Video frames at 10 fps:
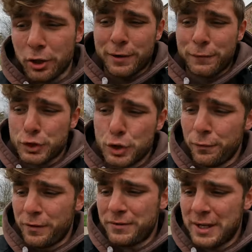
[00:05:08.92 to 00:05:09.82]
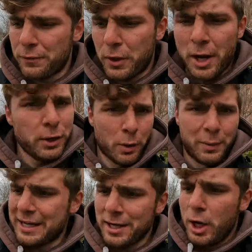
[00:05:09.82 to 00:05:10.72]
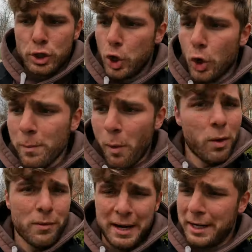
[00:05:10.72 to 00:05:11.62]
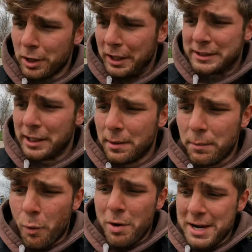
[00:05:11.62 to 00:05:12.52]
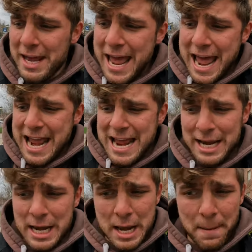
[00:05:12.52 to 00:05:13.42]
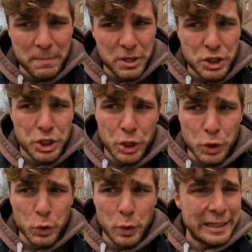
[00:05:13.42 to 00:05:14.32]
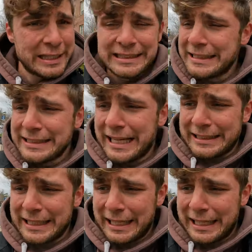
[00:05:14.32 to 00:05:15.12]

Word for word: looking for 215 for the hundo. We got two more right here. Let's see, one and number two. Not